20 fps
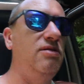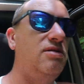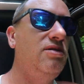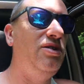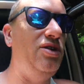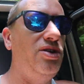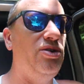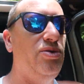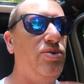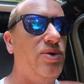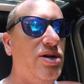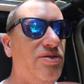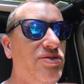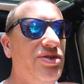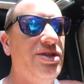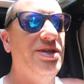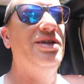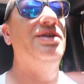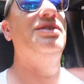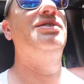you know, where
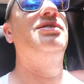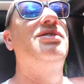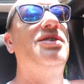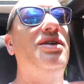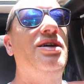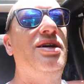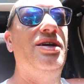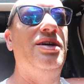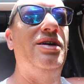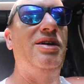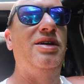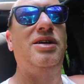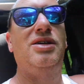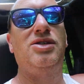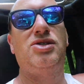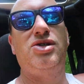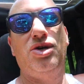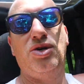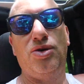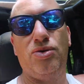everything is.
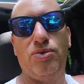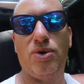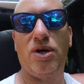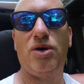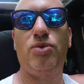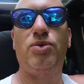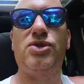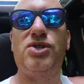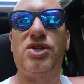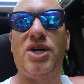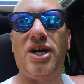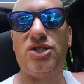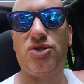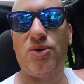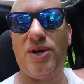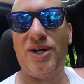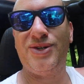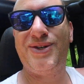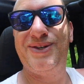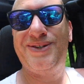So we'll see you guys
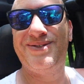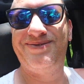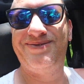around.